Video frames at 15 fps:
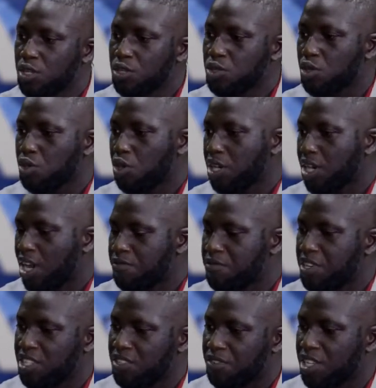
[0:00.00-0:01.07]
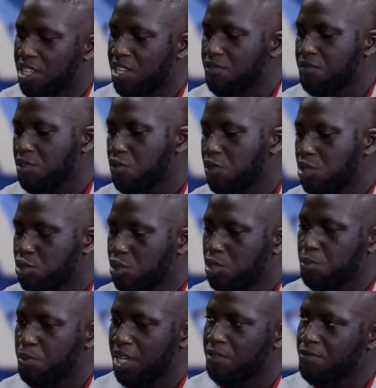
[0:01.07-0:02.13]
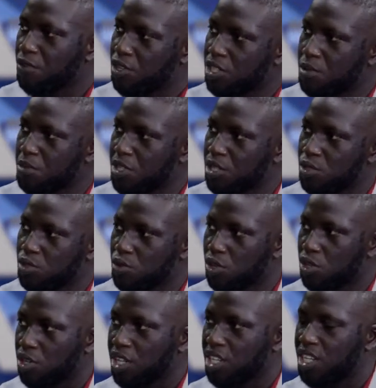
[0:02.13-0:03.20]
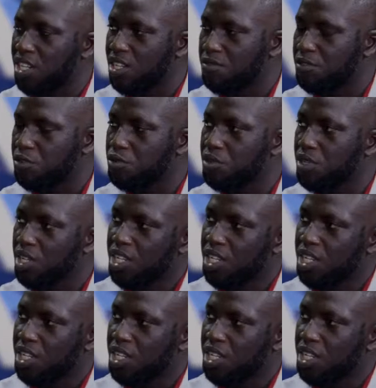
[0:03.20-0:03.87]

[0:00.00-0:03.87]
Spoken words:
So on average, if an individual should spend 40 minutes to conduct an interview,